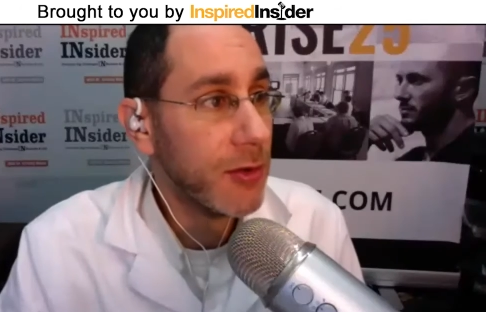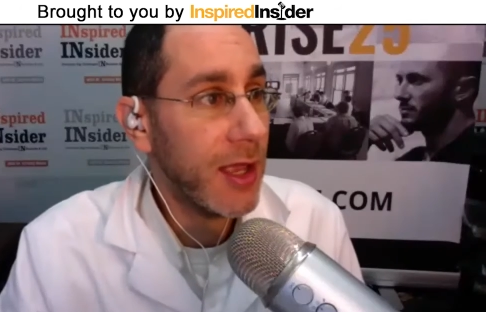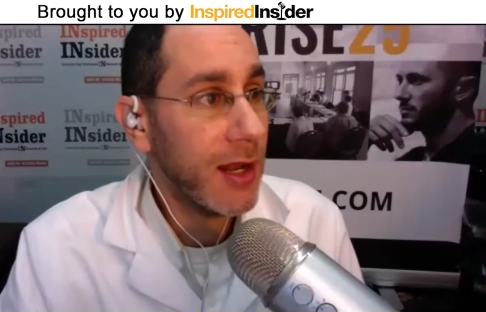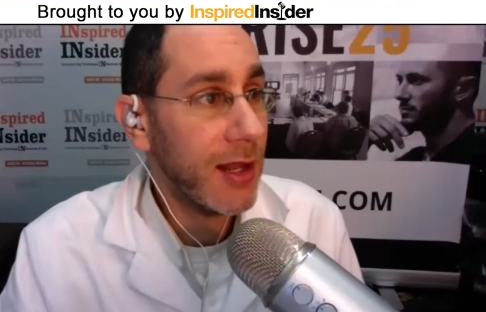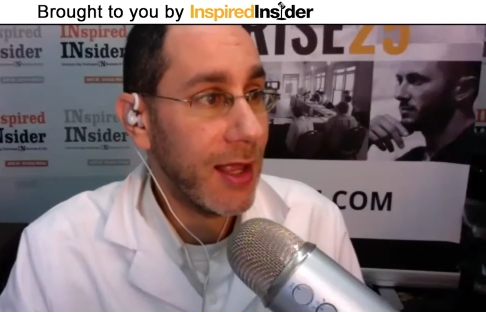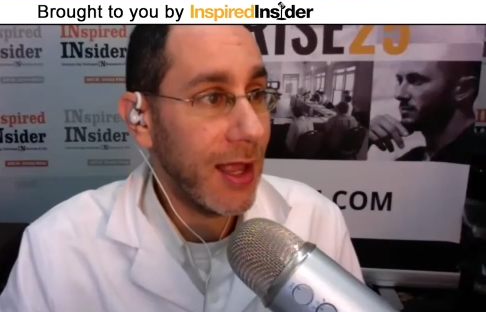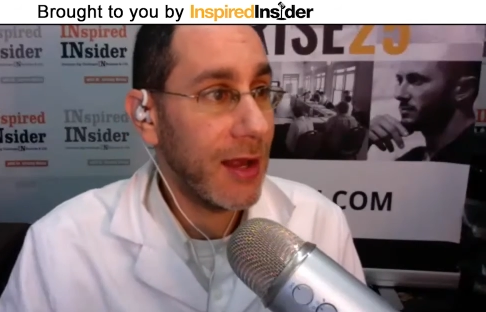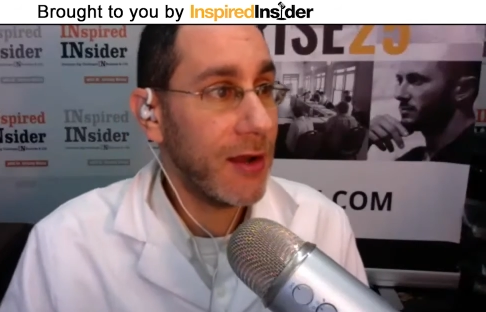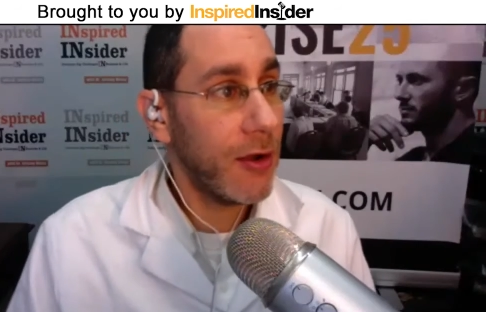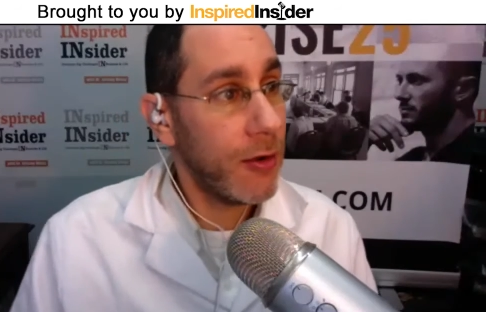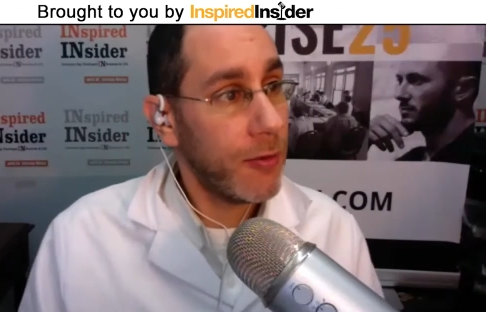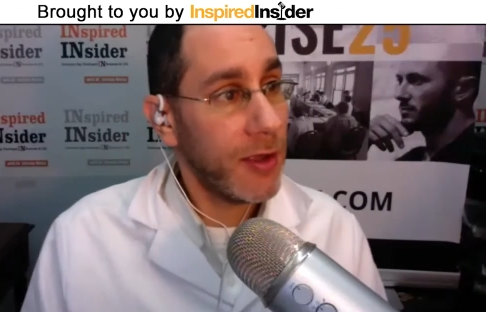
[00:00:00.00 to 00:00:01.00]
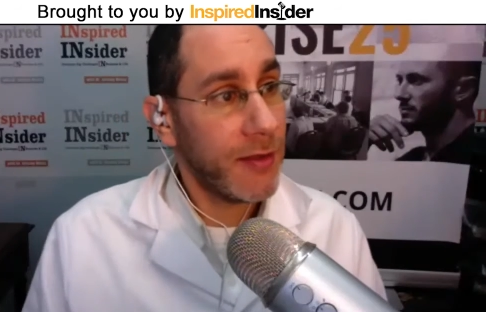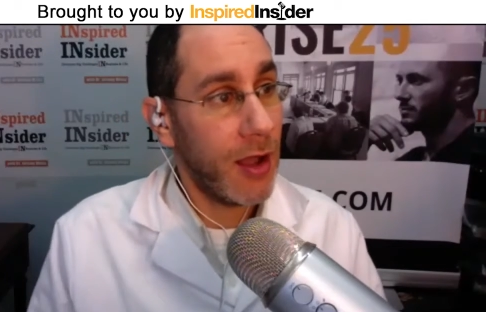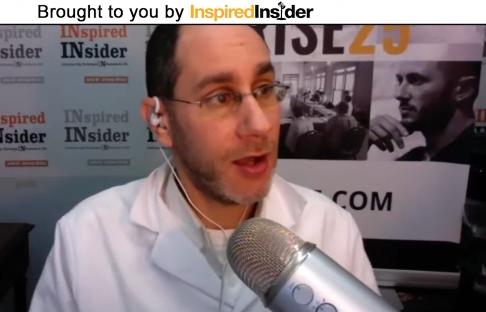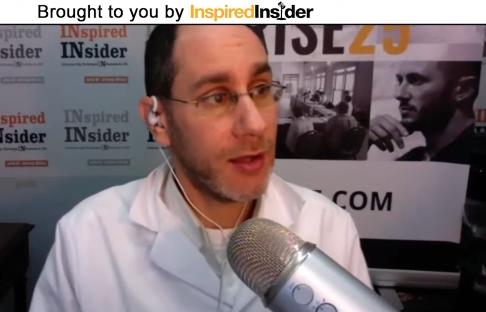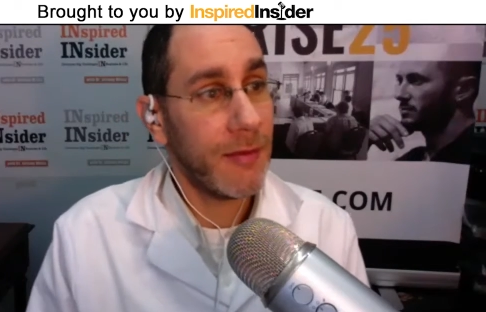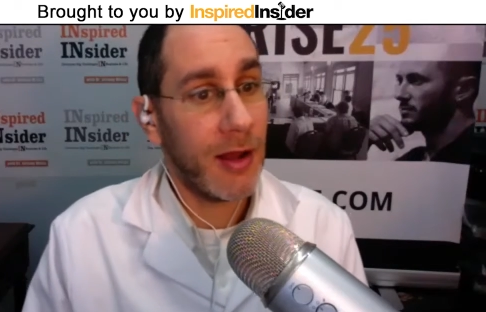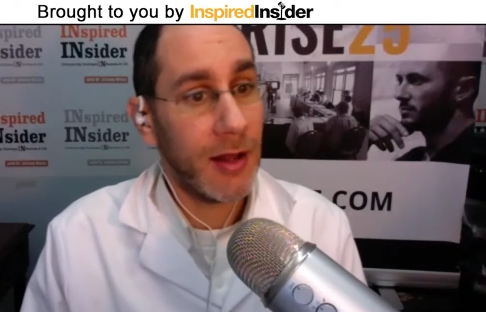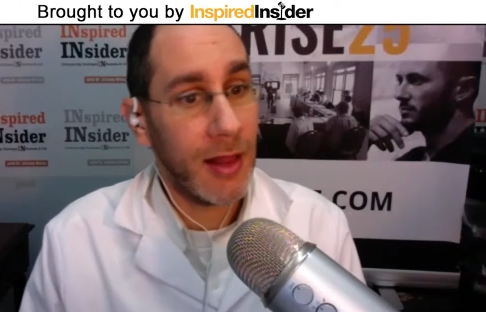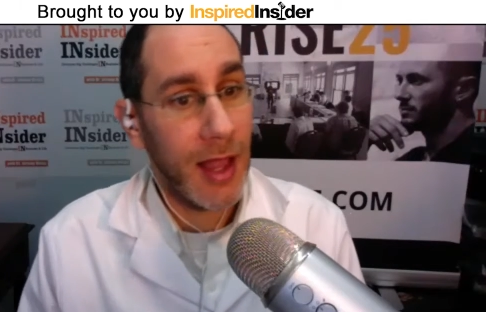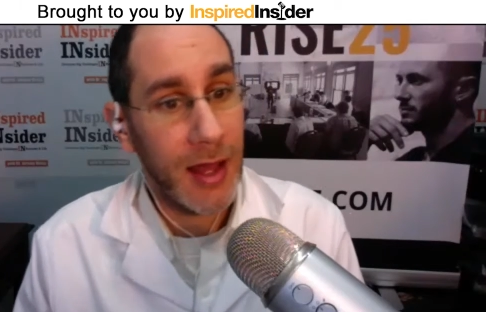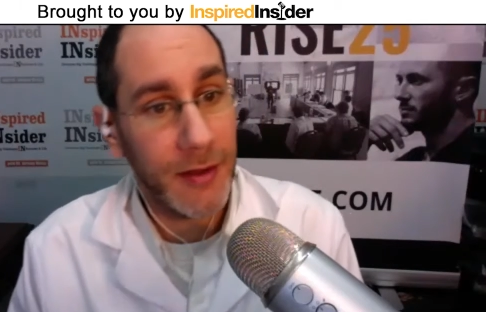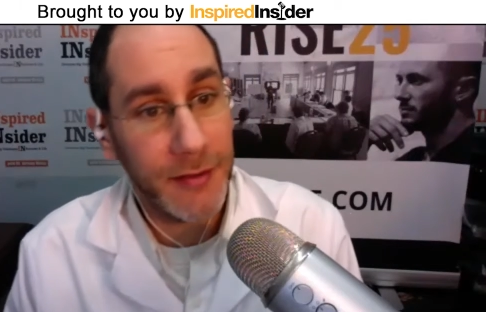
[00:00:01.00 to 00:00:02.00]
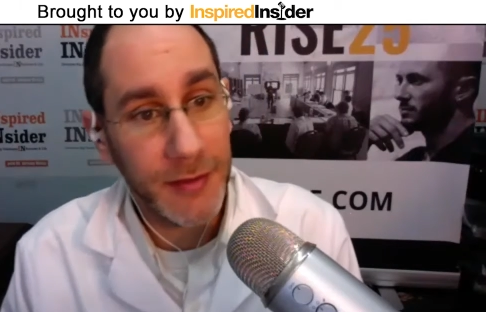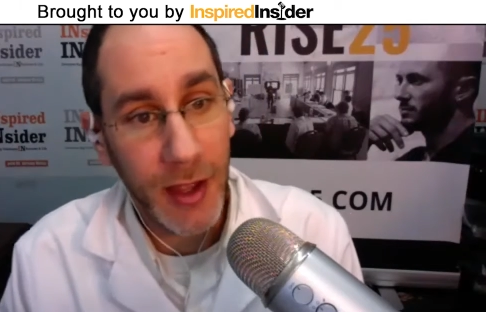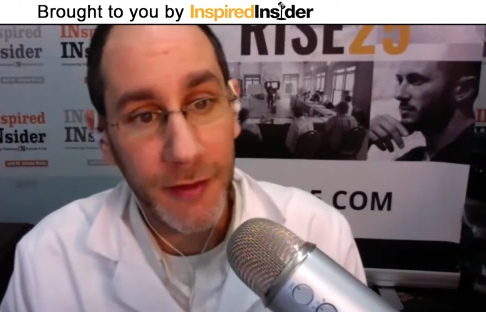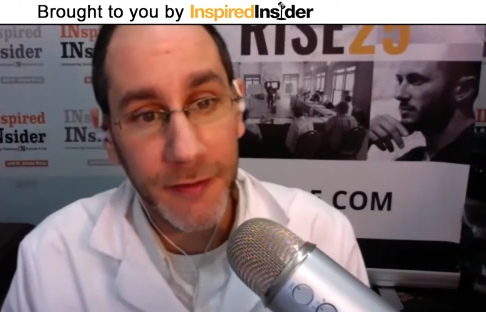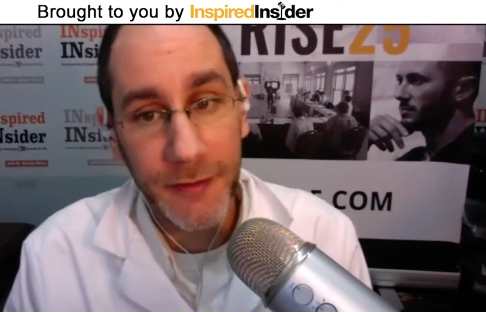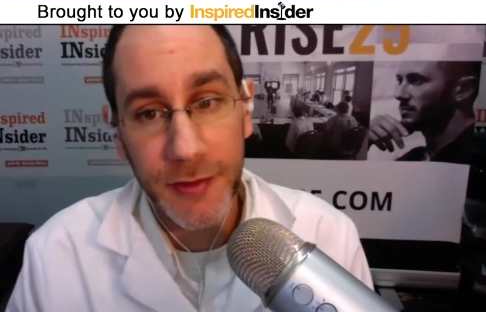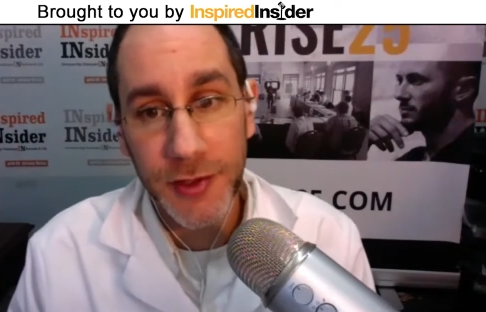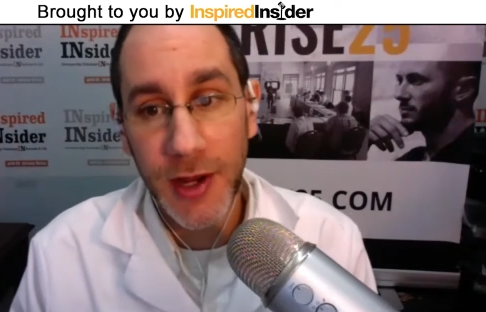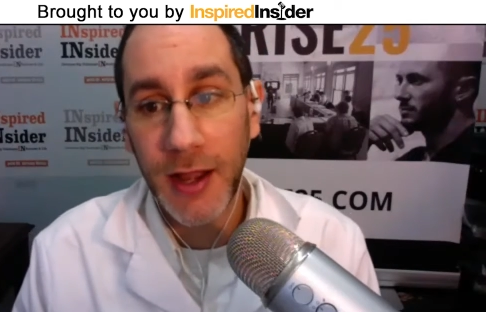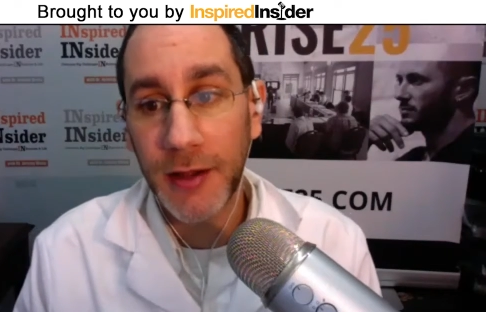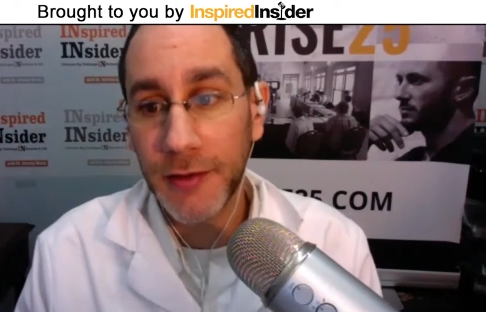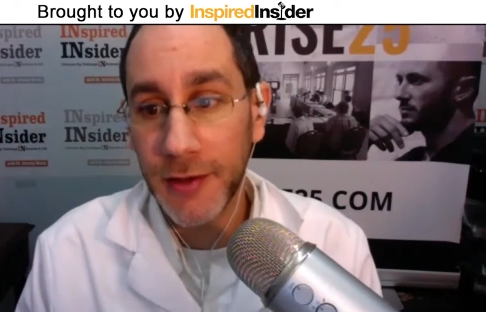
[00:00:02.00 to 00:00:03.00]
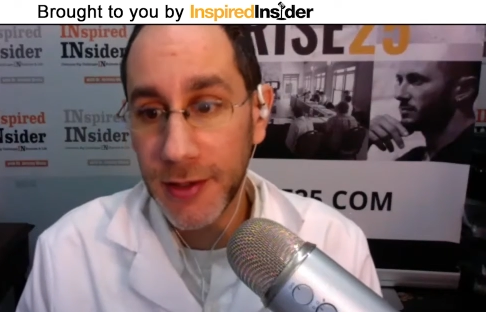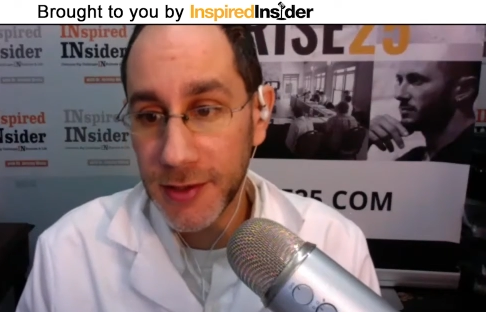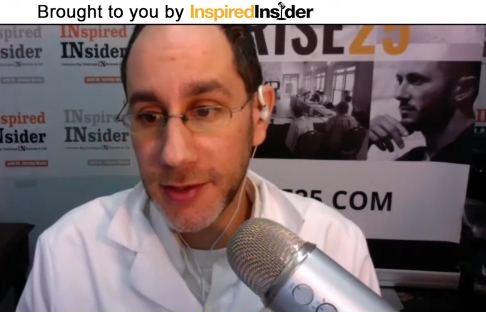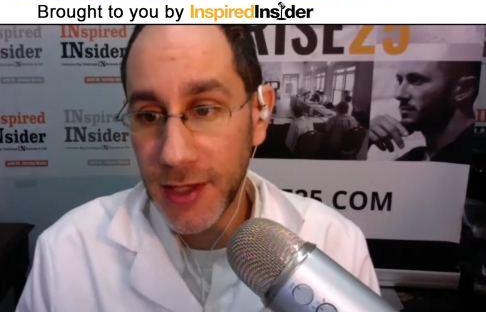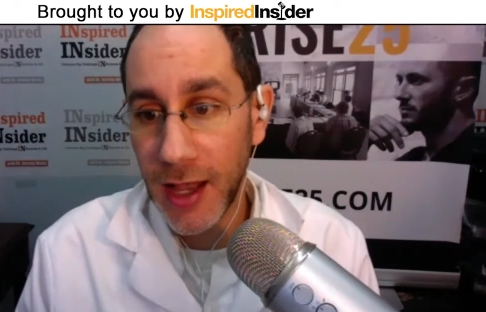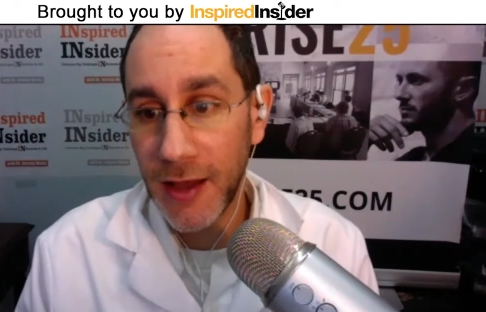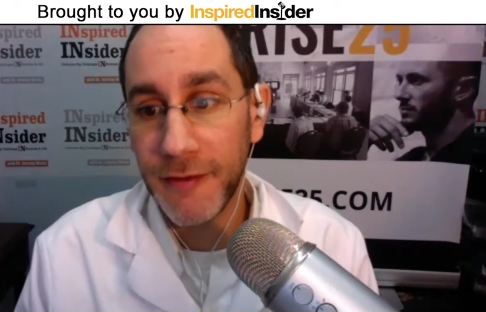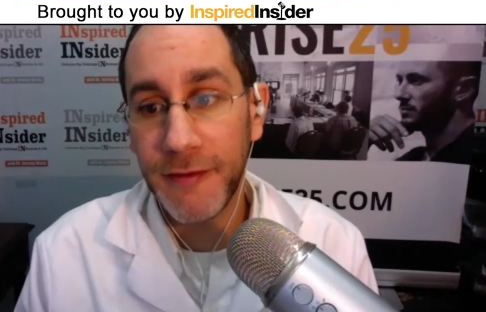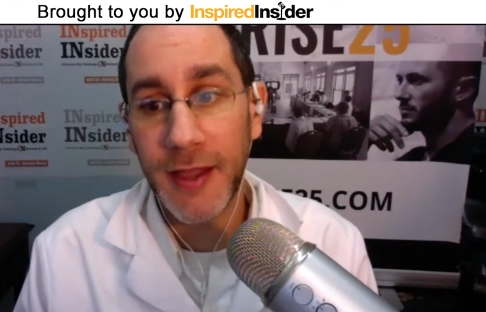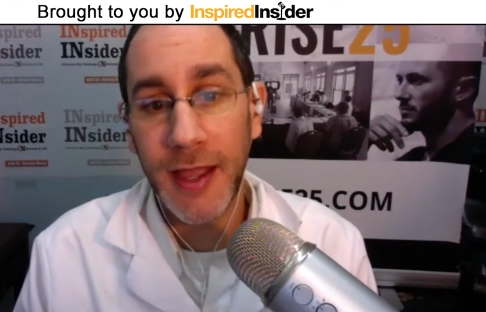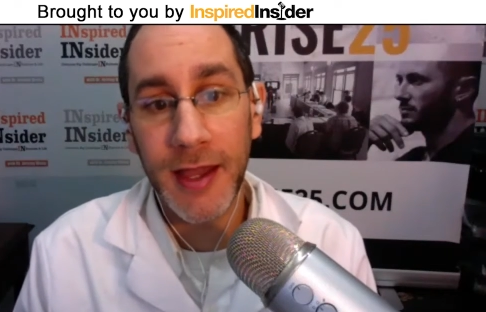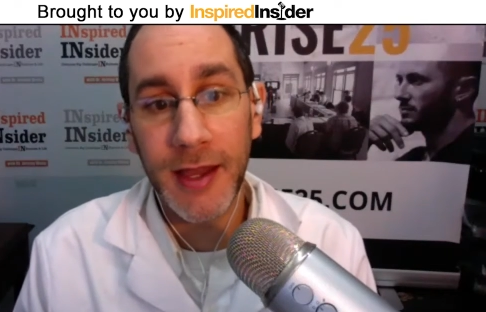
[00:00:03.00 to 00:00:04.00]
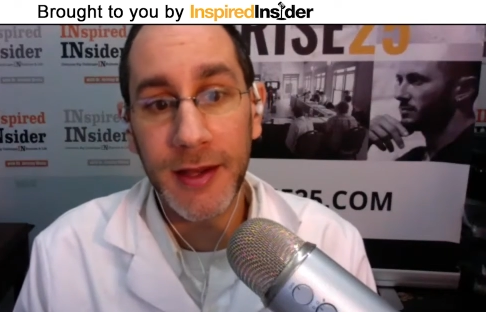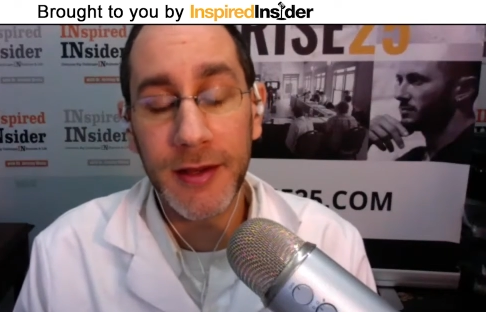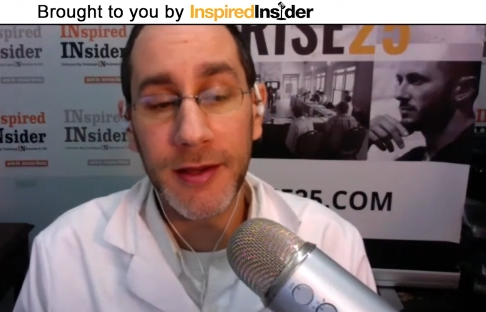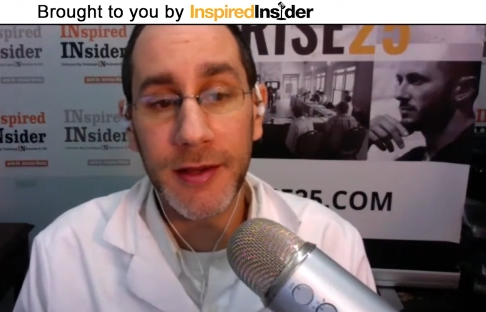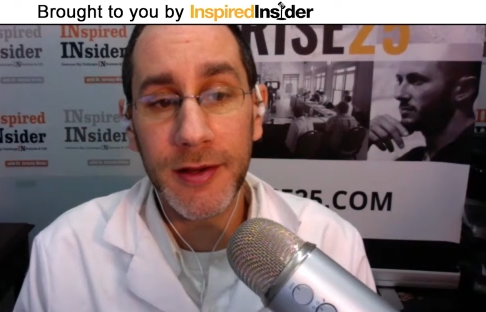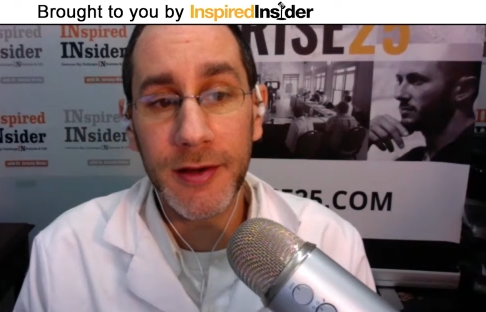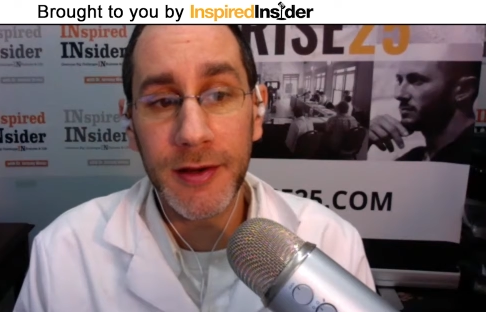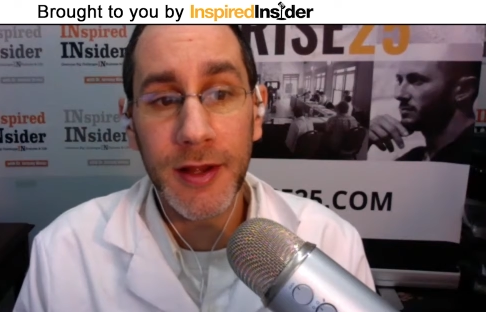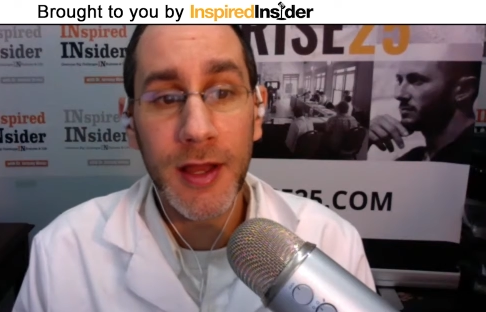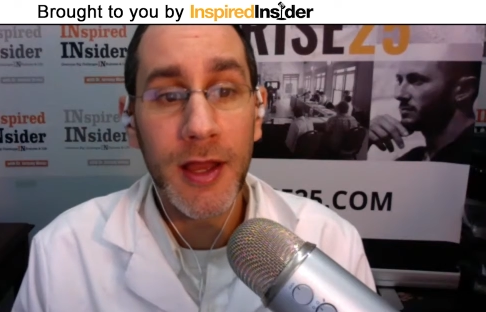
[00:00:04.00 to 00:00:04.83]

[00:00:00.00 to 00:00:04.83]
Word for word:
Speaker 1: related. Like I know we talked about a lot of tough childhood stuff and your,